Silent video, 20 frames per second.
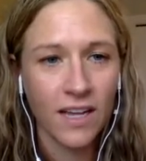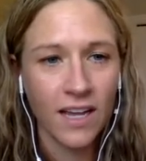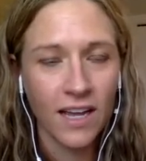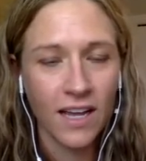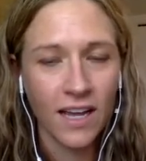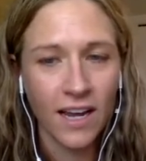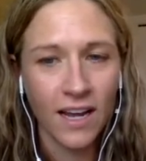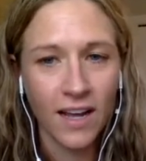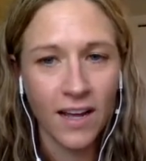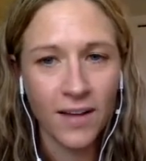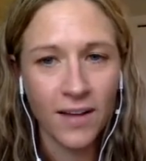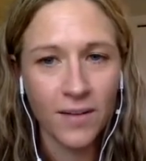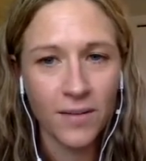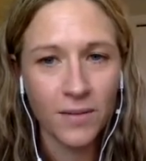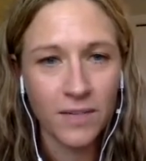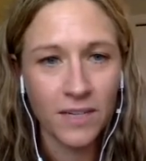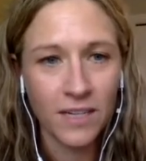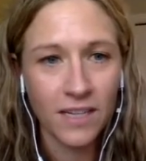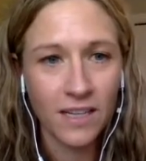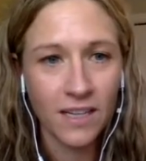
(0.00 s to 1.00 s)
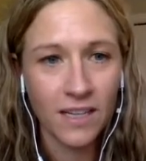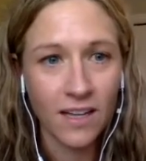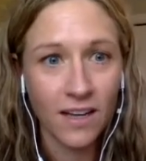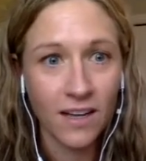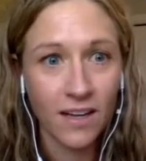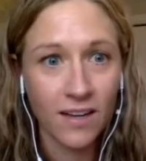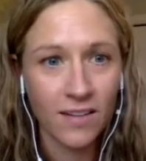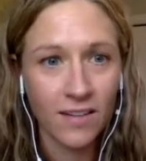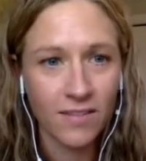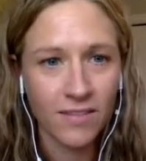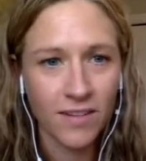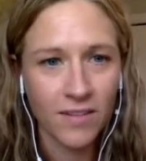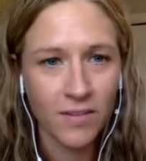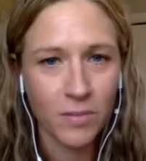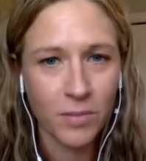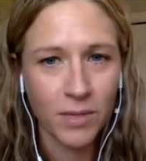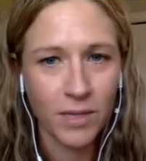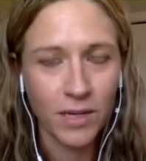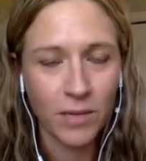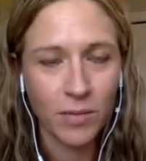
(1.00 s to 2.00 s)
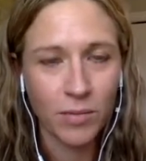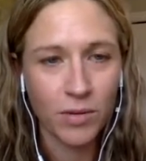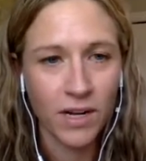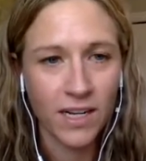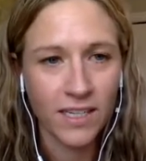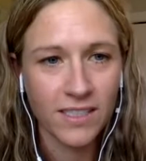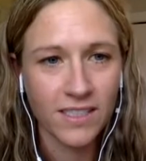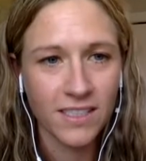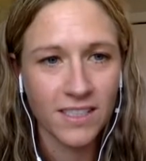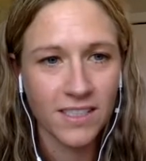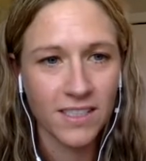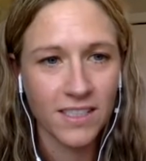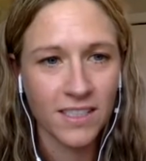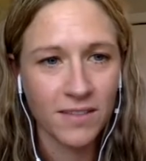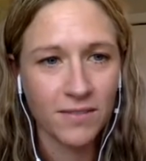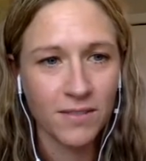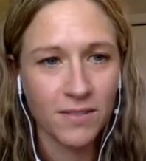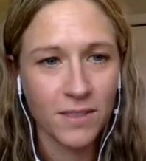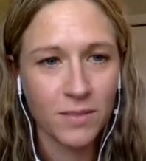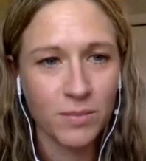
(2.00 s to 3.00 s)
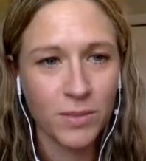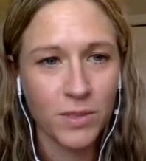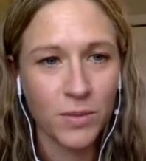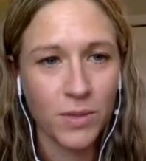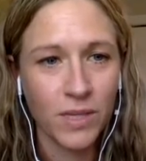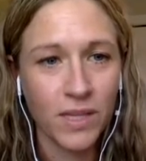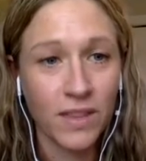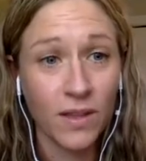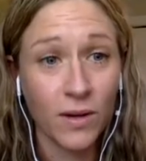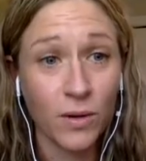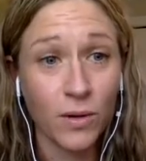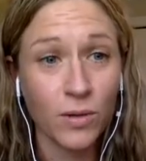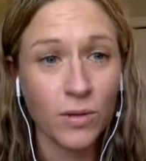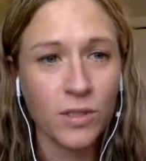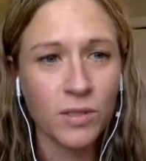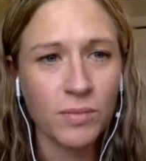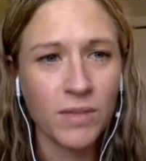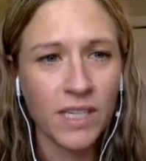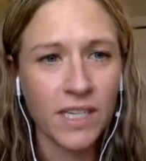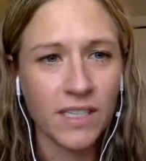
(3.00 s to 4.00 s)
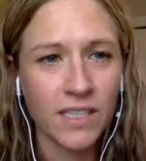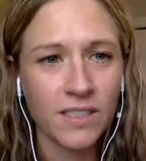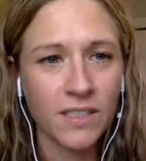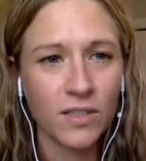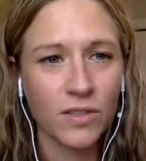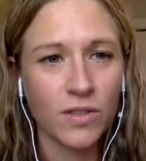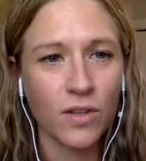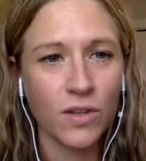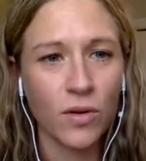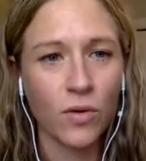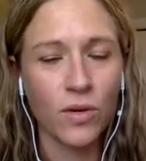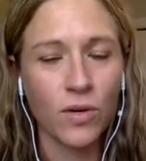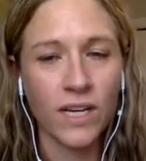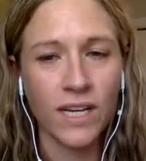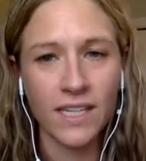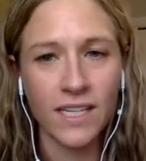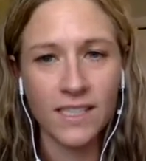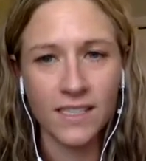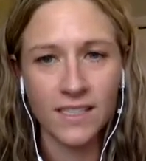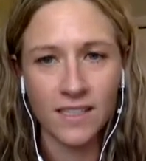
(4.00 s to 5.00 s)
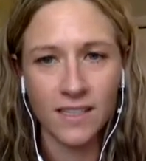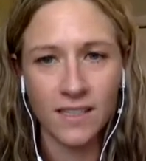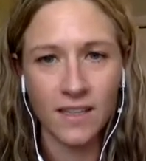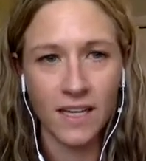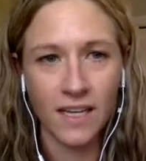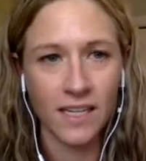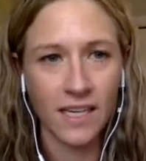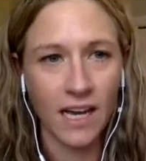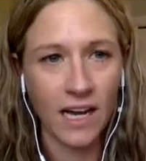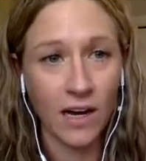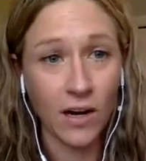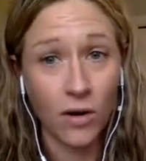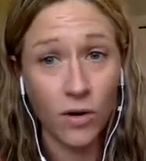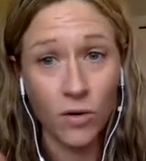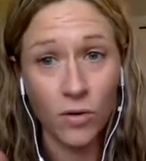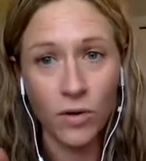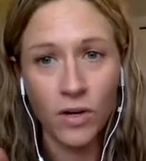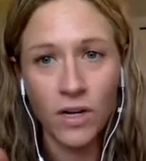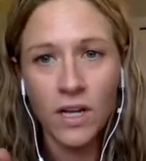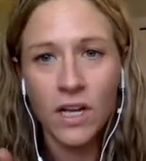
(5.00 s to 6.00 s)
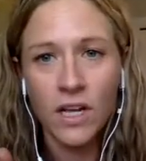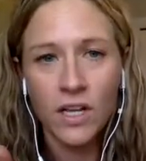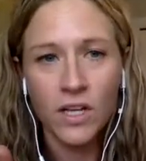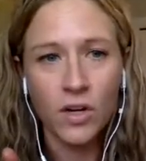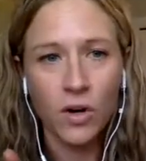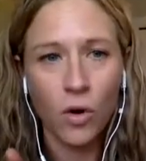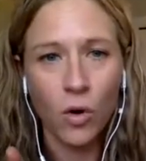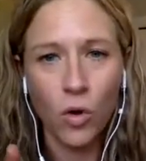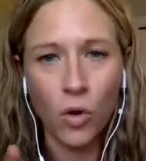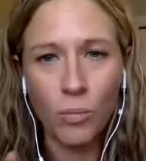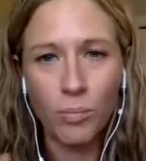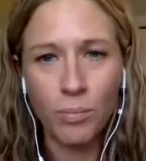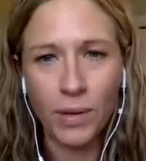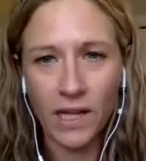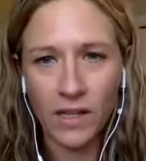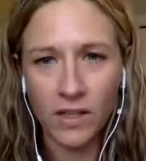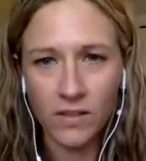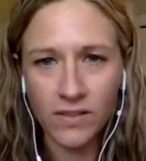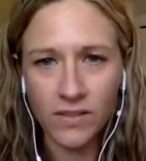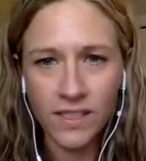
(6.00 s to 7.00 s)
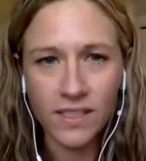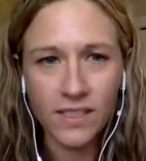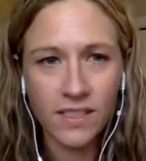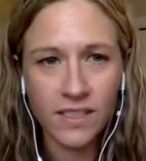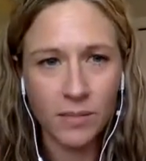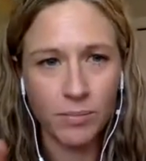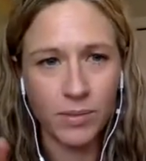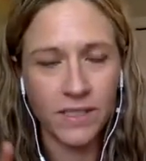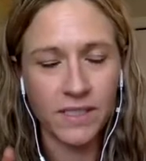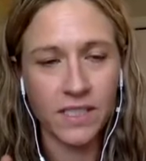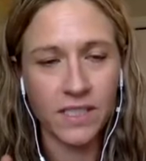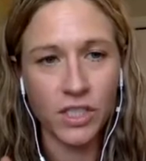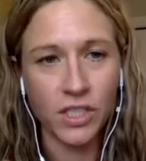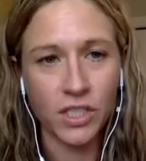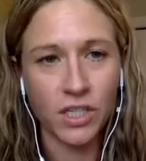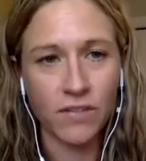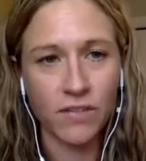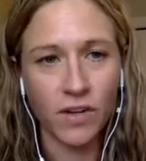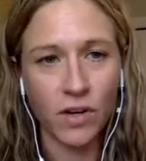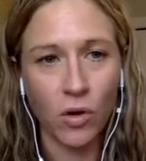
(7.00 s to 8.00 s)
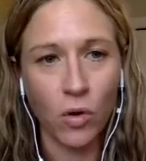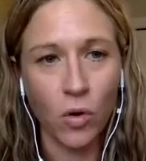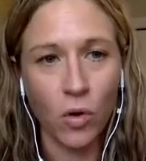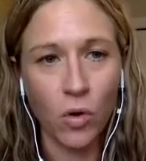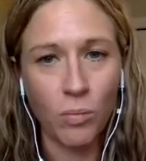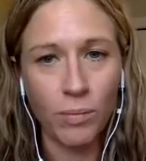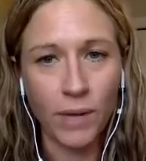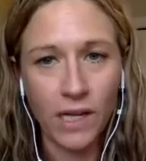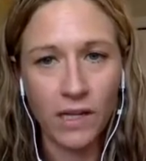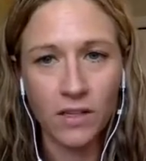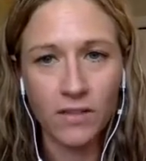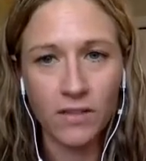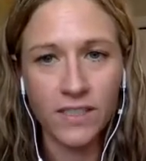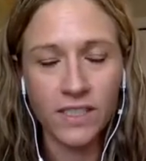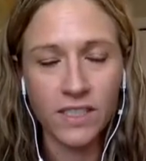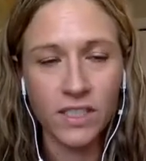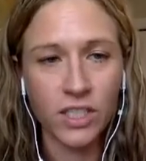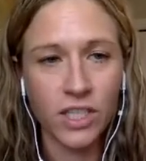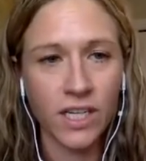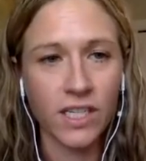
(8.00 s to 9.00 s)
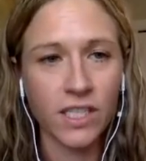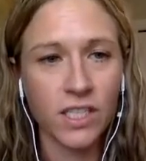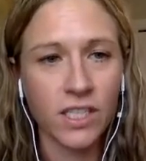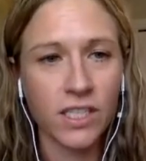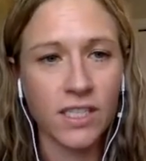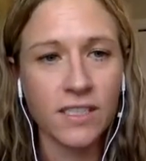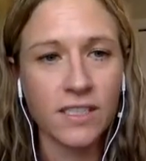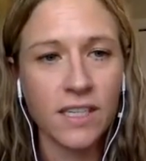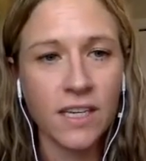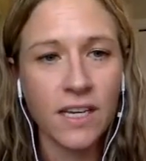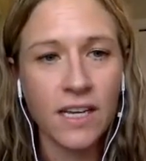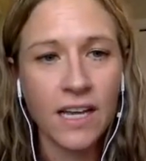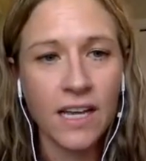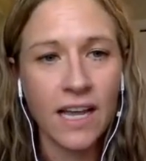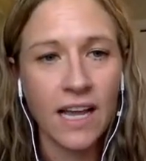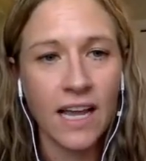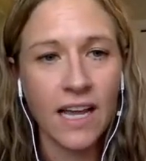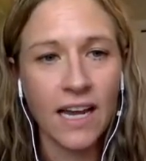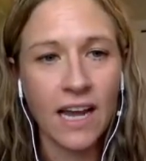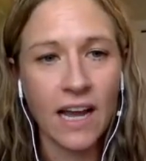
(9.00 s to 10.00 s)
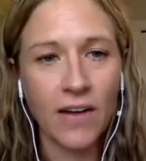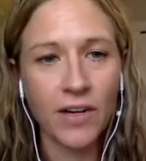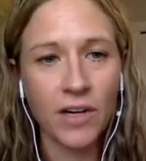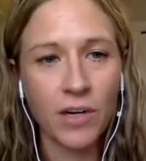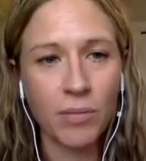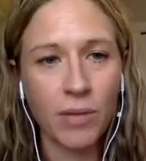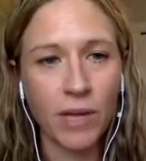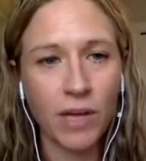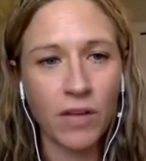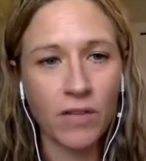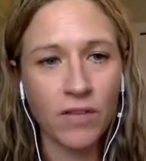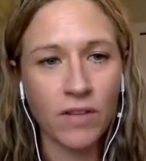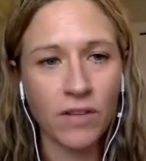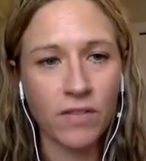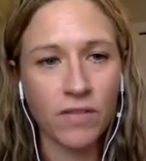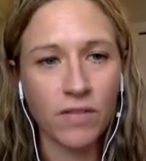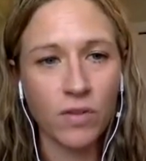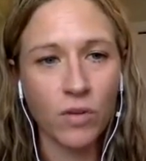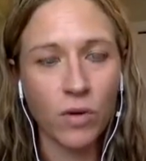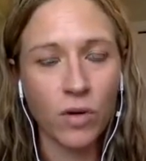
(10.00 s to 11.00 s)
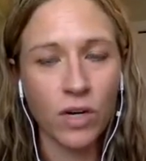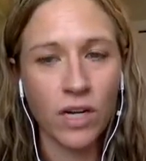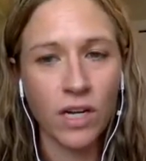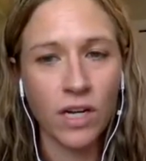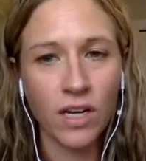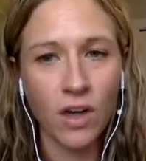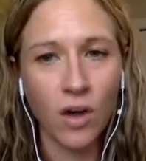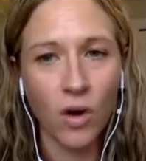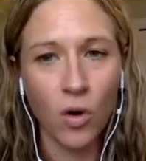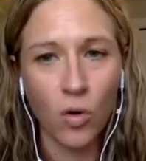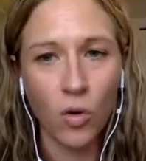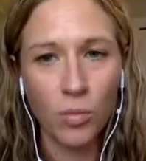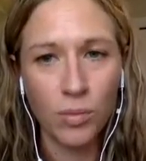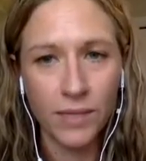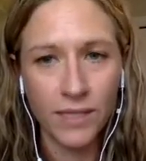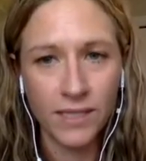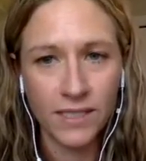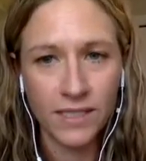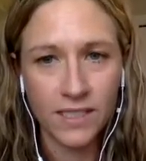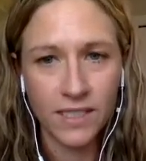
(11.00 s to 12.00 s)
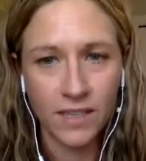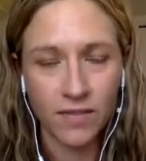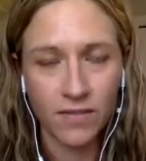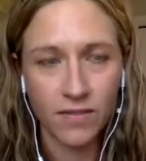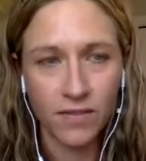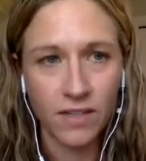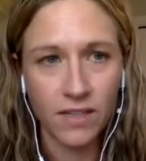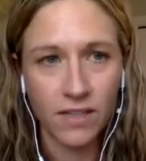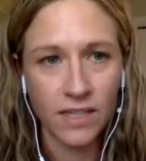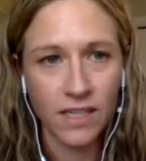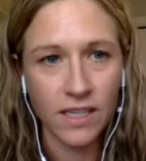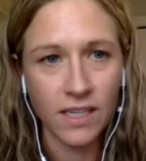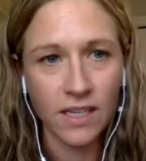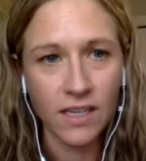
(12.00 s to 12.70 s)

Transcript: And I would love for everybody to practice the difference between those, because you'll notice like how your whole pelvis, the position of your whole pelvis changes, and how your pelvic floor can open differently.